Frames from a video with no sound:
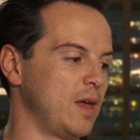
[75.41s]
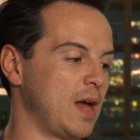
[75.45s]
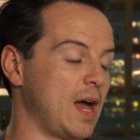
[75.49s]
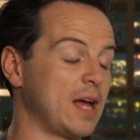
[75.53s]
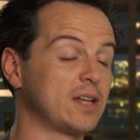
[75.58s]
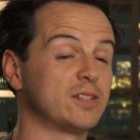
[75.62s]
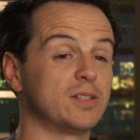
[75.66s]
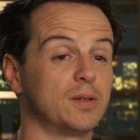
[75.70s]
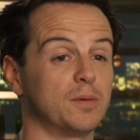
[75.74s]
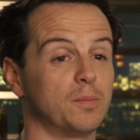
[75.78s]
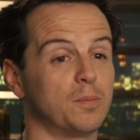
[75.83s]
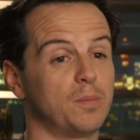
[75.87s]

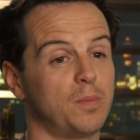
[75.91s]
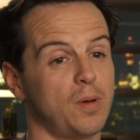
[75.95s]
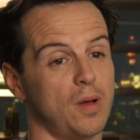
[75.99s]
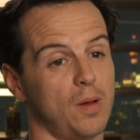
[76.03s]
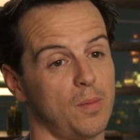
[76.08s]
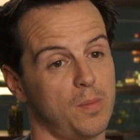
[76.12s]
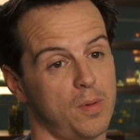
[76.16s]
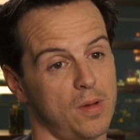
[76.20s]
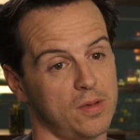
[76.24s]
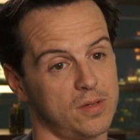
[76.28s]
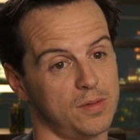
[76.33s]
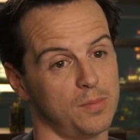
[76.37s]
acting
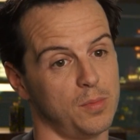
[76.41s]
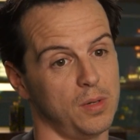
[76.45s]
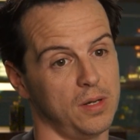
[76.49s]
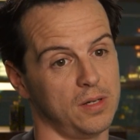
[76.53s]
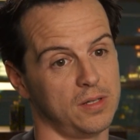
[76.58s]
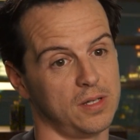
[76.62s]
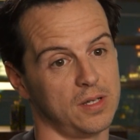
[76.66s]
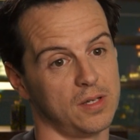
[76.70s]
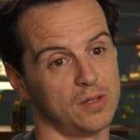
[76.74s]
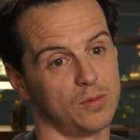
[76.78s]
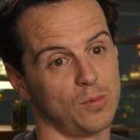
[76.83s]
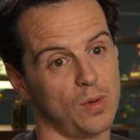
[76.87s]

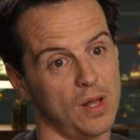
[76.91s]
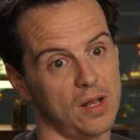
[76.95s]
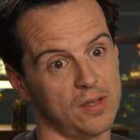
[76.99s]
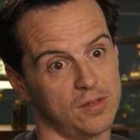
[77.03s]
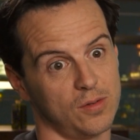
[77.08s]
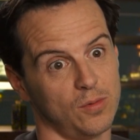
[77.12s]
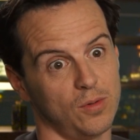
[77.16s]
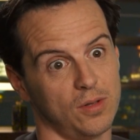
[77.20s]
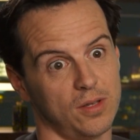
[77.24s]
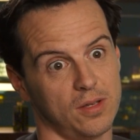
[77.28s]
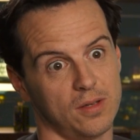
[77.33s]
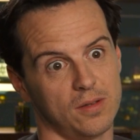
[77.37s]
possibility, as well
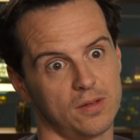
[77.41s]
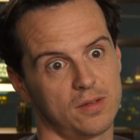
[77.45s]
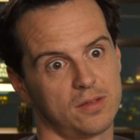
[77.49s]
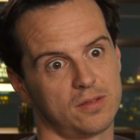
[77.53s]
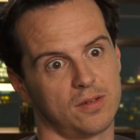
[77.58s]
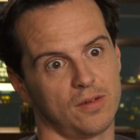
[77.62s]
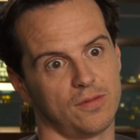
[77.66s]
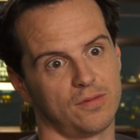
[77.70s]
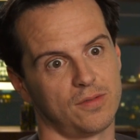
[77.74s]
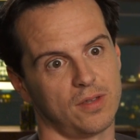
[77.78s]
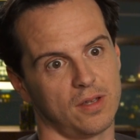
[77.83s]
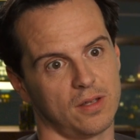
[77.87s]
as all the
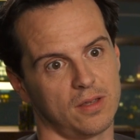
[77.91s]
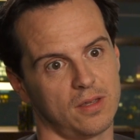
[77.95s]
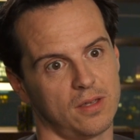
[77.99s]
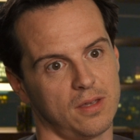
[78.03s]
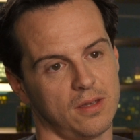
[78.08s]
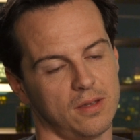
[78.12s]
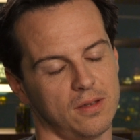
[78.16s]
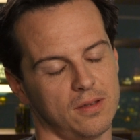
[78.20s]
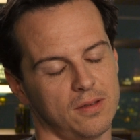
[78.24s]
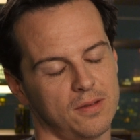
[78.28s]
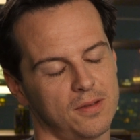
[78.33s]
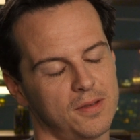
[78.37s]
stuff that
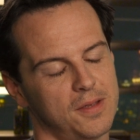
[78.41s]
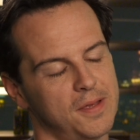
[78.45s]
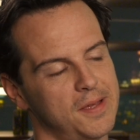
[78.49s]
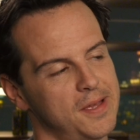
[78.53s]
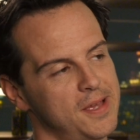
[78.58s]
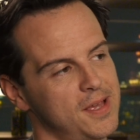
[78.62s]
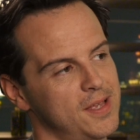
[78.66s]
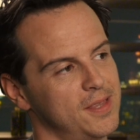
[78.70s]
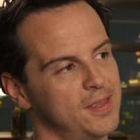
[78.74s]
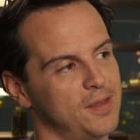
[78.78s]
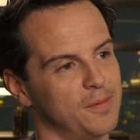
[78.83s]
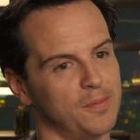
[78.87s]

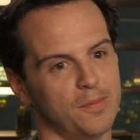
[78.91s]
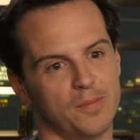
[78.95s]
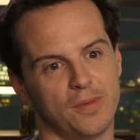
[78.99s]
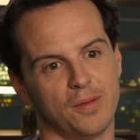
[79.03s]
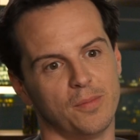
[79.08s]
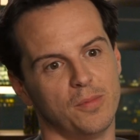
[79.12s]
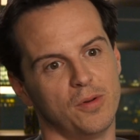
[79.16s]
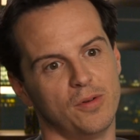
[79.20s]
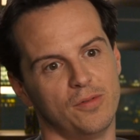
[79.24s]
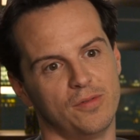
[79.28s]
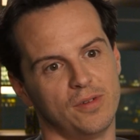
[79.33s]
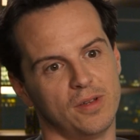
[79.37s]

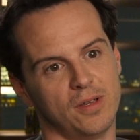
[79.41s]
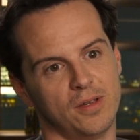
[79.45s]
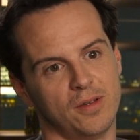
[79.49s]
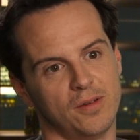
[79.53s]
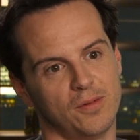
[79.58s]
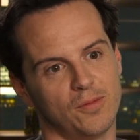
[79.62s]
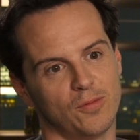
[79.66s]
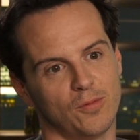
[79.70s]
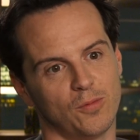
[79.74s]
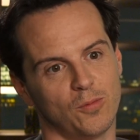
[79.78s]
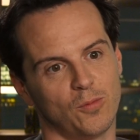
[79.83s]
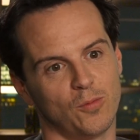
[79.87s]
the
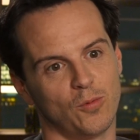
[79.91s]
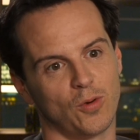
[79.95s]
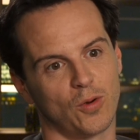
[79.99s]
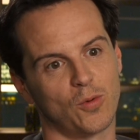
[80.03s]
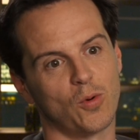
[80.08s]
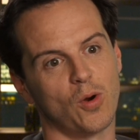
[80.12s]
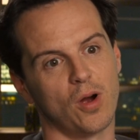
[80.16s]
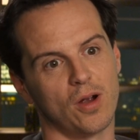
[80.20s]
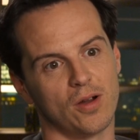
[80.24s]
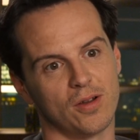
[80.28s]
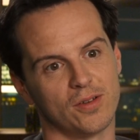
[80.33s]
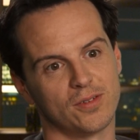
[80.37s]
movie
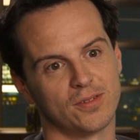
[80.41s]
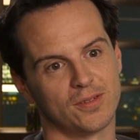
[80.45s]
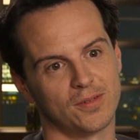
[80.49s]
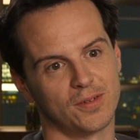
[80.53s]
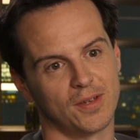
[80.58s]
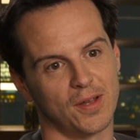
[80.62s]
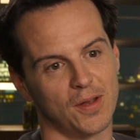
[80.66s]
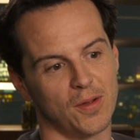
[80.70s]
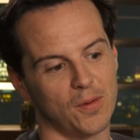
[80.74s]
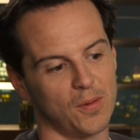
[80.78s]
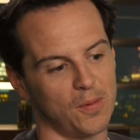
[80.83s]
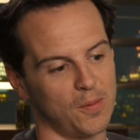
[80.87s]
requires,
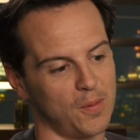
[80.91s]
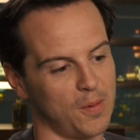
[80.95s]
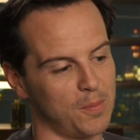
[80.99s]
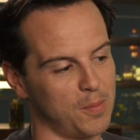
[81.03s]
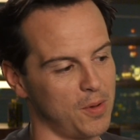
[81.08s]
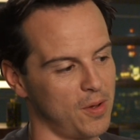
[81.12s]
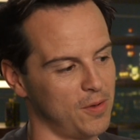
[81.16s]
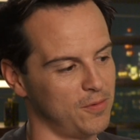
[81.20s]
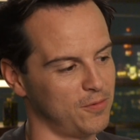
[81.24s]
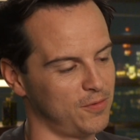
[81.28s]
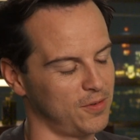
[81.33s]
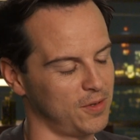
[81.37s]
you know, a
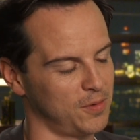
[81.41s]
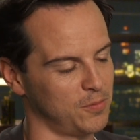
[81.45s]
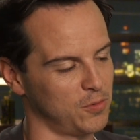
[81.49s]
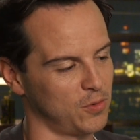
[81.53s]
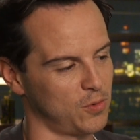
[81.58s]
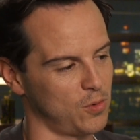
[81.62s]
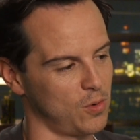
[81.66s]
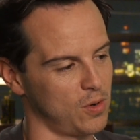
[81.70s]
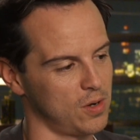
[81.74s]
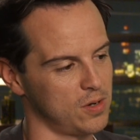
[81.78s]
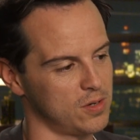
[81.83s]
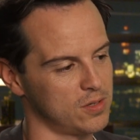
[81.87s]
Bond film
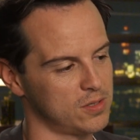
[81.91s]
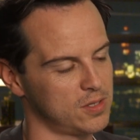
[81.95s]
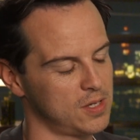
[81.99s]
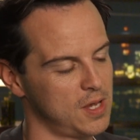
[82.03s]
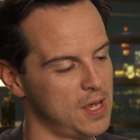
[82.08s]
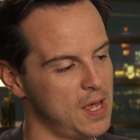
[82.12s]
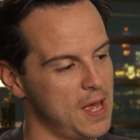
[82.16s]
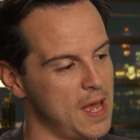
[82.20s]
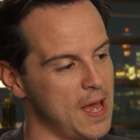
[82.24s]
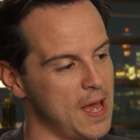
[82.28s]
requires.